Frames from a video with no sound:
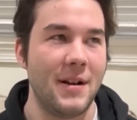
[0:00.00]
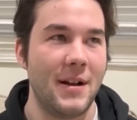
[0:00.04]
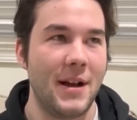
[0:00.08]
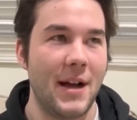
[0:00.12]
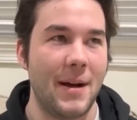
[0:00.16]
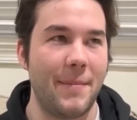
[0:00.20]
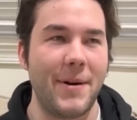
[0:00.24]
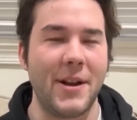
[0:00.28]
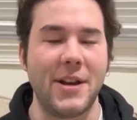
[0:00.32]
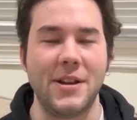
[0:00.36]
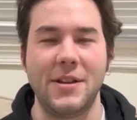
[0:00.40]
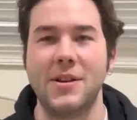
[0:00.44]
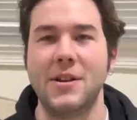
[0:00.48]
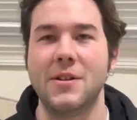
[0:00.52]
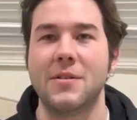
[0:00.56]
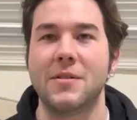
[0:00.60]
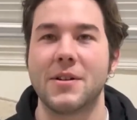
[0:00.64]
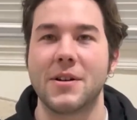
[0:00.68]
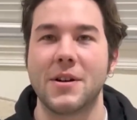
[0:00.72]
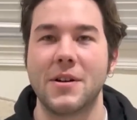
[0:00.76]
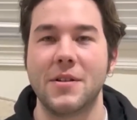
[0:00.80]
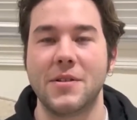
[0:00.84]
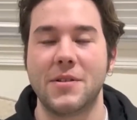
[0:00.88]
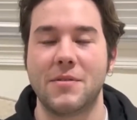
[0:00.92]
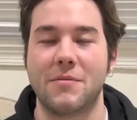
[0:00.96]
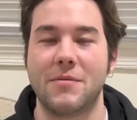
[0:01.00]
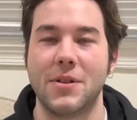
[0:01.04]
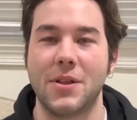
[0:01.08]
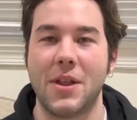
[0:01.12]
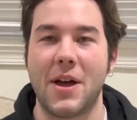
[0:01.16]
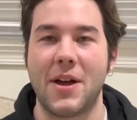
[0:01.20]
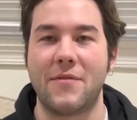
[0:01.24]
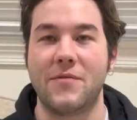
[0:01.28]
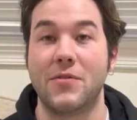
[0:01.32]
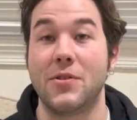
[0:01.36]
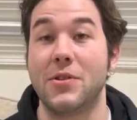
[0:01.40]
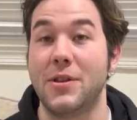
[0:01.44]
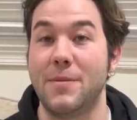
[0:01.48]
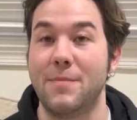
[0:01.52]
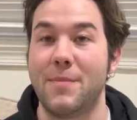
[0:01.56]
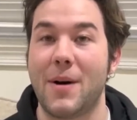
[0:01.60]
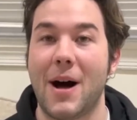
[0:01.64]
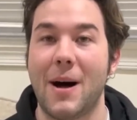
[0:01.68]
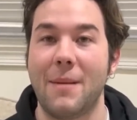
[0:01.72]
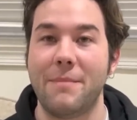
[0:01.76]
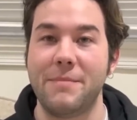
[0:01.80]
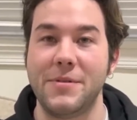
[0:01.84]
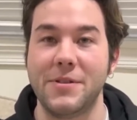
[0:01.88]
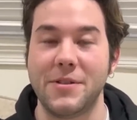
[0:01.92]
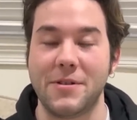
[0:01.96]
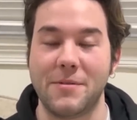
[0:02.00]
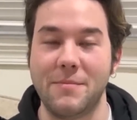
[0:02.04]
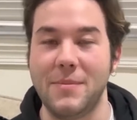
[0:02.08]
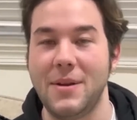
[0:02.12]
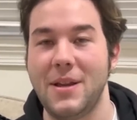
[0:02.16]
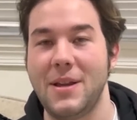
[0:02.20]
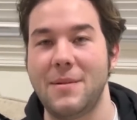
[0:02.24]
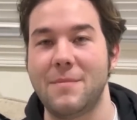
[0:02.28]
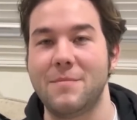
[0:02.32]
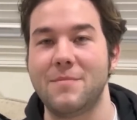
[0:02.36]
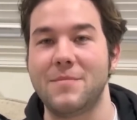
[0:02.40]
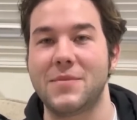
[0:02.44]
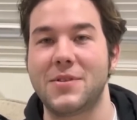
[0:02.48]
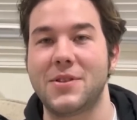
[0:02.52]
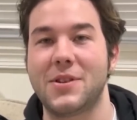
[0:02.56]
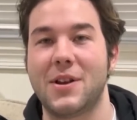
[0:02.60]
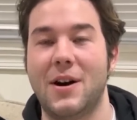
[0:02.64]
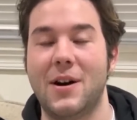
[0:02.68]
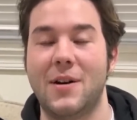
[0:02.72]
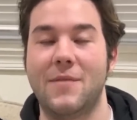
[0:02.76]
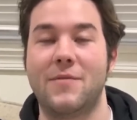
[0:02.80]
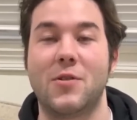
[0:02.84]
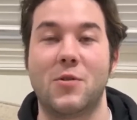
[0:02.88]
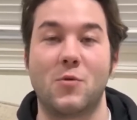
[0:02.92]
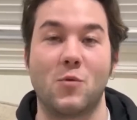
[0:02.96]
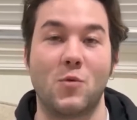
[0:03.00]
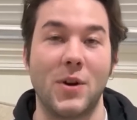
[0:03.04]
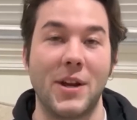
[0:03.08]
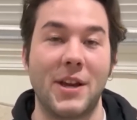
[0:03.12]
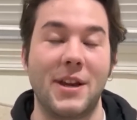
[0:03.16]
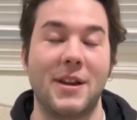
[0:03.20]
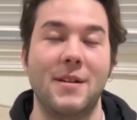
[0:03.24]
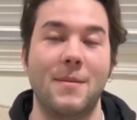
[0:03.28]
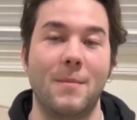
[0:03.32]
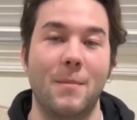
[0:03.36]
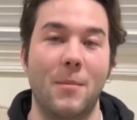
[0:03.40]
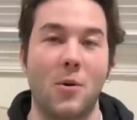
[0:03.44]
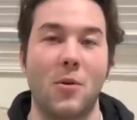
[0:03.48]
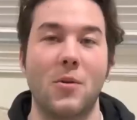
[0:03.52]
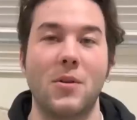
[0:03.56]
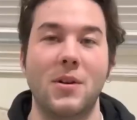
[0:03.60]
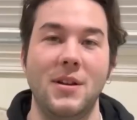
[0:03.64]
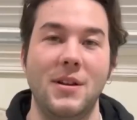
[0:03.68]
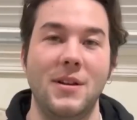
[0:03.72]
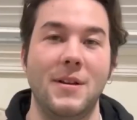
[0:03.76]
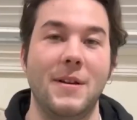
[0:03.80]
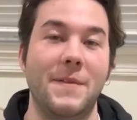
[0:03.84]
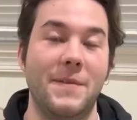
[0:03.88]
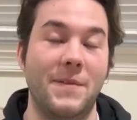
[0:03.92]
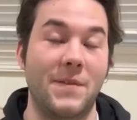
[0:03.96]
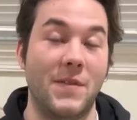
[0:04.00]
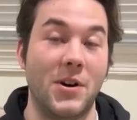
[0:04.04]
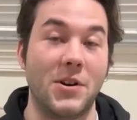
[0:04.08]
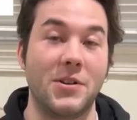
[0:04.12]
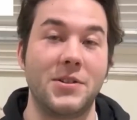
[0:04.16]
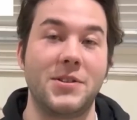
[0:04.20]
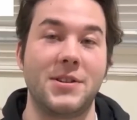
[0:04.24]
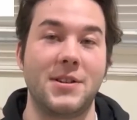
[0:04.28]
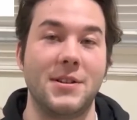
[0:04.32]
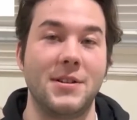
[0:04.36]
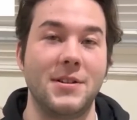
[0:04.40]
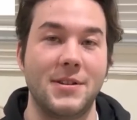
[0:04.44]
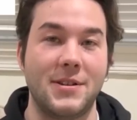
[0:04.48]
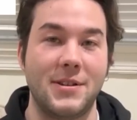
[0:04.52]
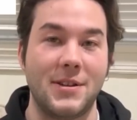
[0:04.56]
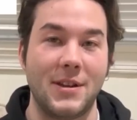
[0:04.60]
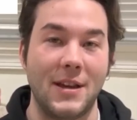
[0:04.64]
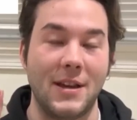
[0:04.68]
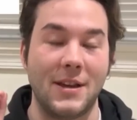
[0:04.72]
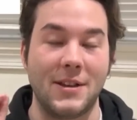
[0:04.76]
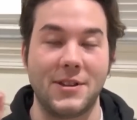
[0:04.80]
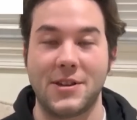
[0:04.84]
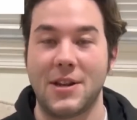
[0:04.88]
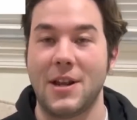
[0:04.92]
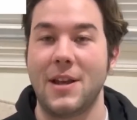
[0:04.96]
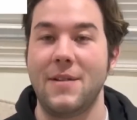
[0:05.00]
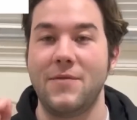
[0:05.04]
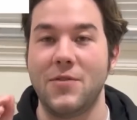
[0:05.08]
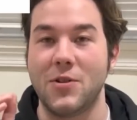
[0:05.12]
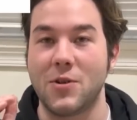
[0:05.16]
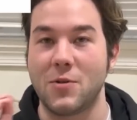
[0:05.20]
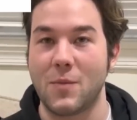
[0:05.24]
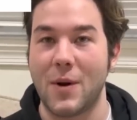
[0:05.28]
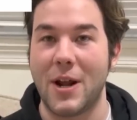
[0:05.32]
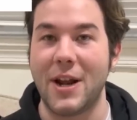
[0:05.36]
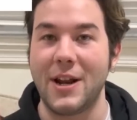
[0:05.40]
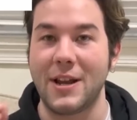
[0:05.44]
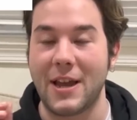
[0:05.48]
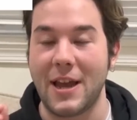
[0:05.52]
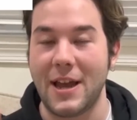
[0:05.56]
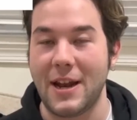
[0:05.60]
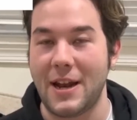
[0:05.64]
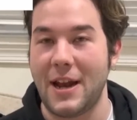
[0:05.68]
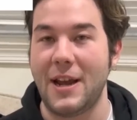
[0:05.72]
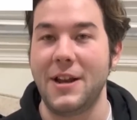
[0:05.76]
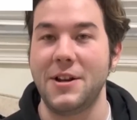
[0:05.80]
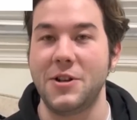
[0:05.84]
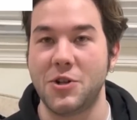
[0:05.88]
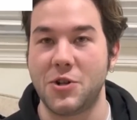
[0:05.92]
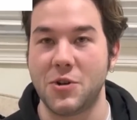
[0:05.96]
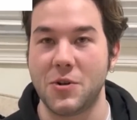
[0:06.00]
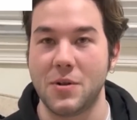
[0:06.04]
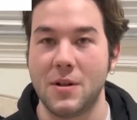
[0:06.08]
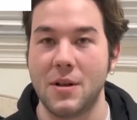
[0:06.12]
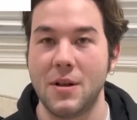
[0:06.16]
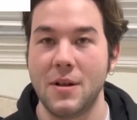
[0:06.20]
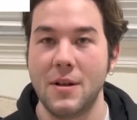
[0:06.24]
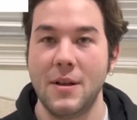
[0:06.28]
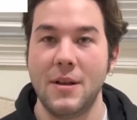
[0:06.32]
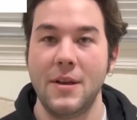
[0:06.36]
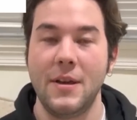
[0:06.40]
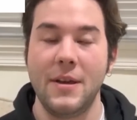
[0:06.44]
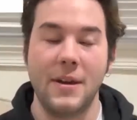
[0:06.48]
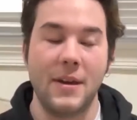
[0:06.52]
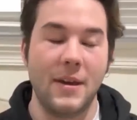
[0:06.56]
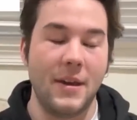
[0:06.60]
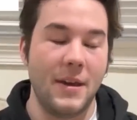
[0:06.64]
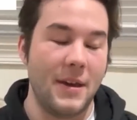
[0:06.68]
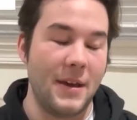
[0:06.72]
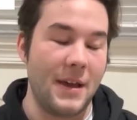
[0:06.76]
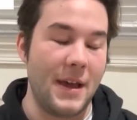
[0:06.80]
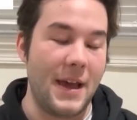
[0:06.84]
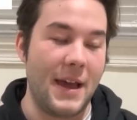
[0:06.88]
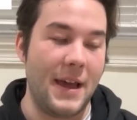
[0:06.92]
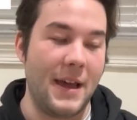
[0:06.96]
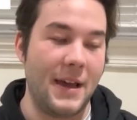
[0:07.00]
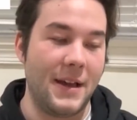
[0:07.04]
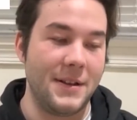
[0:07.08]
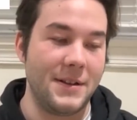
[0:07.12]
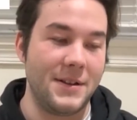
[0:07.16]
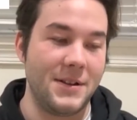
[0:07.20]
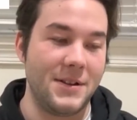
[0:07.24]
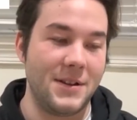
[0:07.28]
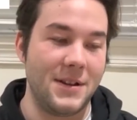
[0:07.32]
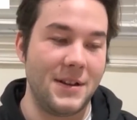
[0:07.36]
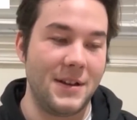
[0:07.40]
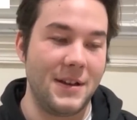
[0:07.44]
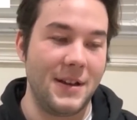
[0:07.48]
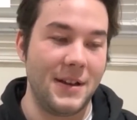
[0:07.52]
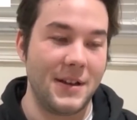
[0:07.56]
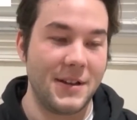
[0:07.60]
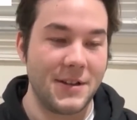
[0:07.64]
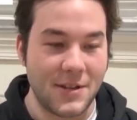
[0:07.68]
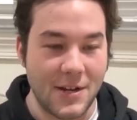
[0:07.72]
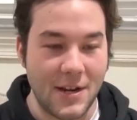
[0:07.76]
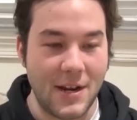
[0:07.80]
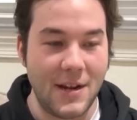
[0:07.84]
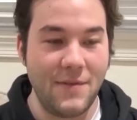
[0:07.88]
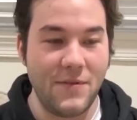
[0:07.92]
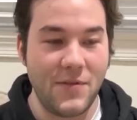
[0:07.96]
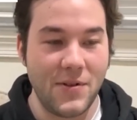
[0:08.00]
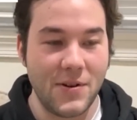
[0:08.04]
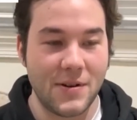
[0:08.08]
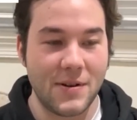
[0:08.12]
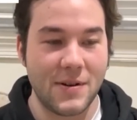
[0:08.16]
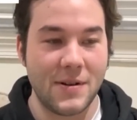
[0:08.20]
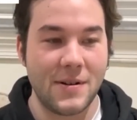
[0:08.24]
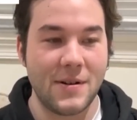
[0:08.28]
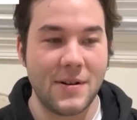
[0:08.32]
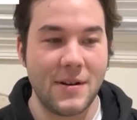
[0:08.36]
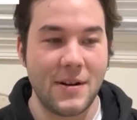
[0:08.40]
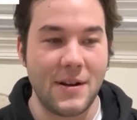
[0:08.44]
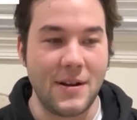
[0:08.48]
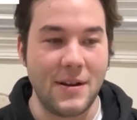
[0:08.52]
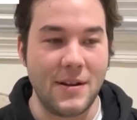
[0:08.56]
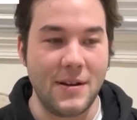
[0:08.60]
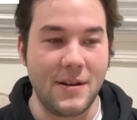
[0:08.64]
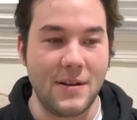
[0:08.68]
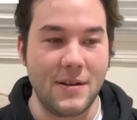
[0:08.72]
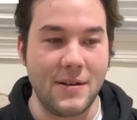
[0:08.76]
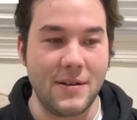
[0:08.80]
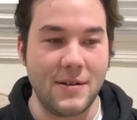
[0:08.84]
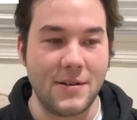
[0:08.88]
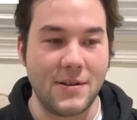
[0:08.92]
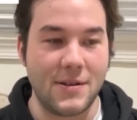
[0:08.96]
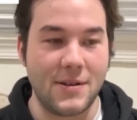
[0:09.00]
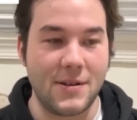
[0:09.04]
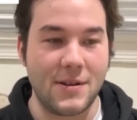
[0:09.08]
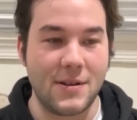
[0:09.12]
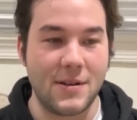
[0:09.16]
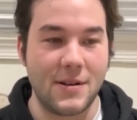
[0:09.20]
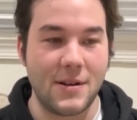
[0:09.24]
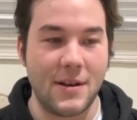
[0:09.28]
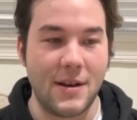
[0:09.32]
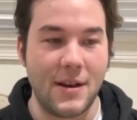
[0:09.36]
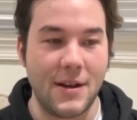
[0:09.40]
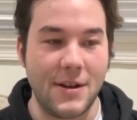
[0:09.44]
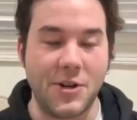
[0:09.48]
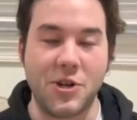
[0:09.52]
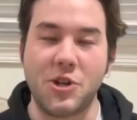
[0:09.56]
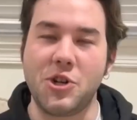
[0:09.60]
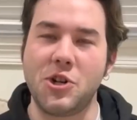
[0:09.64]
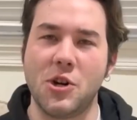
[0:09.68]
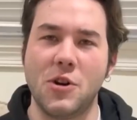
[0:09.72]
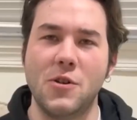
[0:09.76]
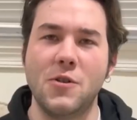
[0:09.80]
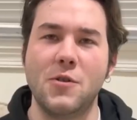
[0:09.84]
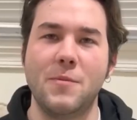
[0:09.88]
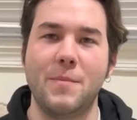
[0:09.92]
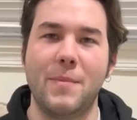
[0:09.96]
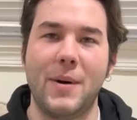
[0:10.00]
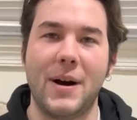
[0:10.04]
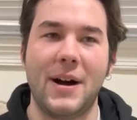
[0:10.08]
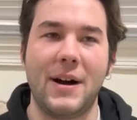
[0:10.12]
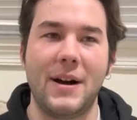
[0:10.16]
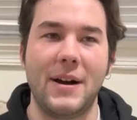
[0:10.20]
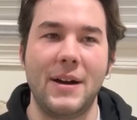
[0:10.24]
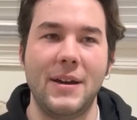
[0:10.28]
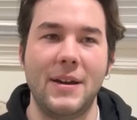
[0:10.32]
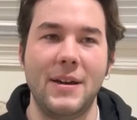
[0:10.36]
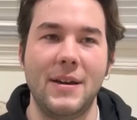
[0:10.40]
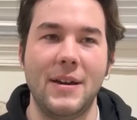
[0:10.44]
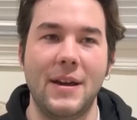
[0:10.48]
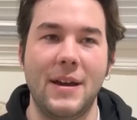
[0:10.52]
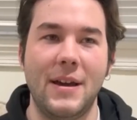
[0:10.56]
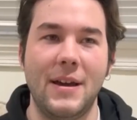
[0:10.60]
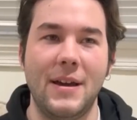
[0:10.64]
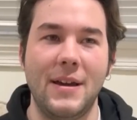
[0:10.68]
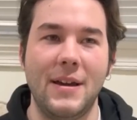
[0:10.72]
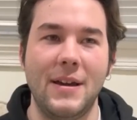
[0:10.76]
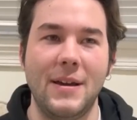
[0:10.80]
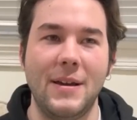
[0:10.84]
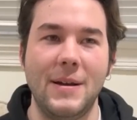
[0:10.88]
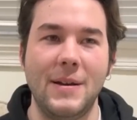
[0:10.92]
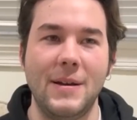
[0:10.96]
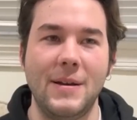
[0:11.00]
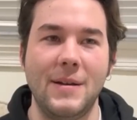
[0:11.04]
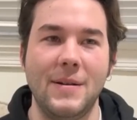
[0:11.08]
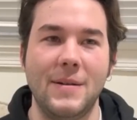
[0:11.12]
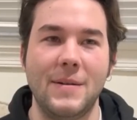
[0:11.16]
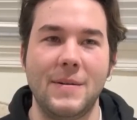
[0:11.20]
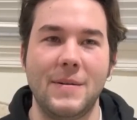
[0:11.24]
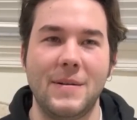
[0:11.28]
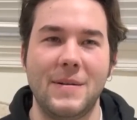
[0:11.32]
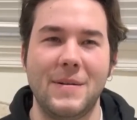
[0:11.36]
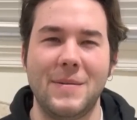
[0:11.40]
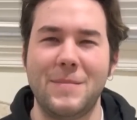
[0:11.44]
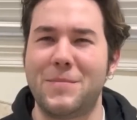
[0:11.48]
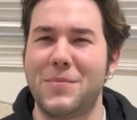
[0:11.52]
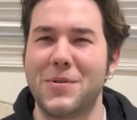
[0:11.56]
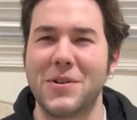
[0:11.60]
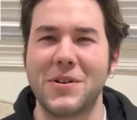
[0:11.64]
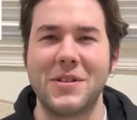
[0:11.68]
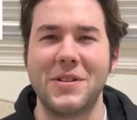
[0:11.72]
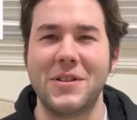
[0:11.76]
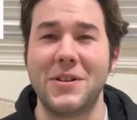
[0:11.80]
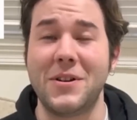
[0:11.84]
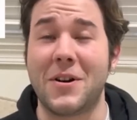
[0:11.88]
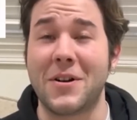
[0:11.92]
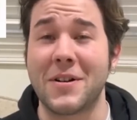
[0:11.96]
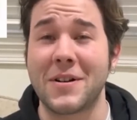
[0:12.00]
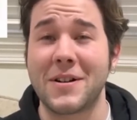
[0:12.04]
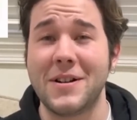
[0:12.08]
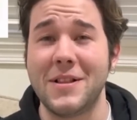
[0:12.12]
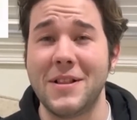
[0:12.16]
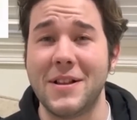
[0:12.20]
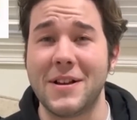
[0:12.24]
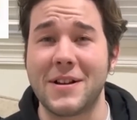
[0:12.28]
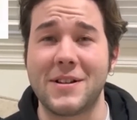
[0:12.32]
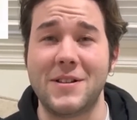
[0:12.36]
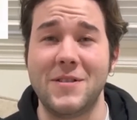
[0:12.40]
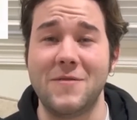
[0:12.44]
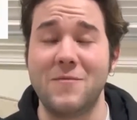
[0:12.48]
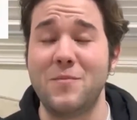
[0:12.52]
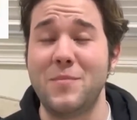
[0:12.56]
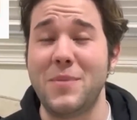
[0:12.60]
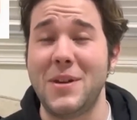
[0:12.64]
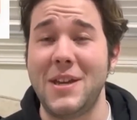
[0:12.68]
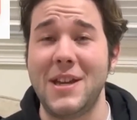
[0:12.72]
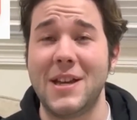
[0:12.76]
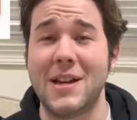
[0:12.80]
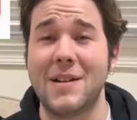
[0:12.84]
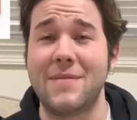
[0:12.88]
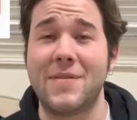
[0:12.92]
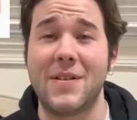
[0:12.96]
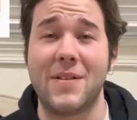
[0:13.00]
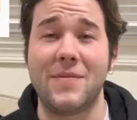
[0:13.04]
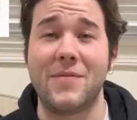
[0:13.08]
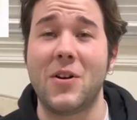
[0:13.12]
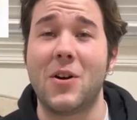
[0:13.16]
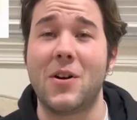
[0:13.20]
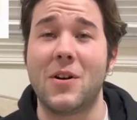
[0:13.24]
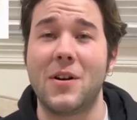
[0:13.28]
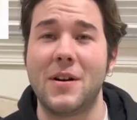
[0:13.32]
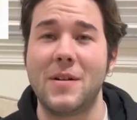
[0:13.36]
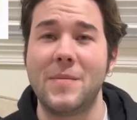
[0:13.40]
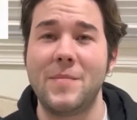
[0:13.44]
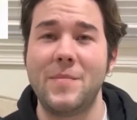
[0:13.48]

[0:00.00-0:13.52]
about a year ago, there were a lot of really popular memes of Rick and Morty versus Xavier Renegade Angel. And Xavier is a show by a Brooklyn art collective, PFFR.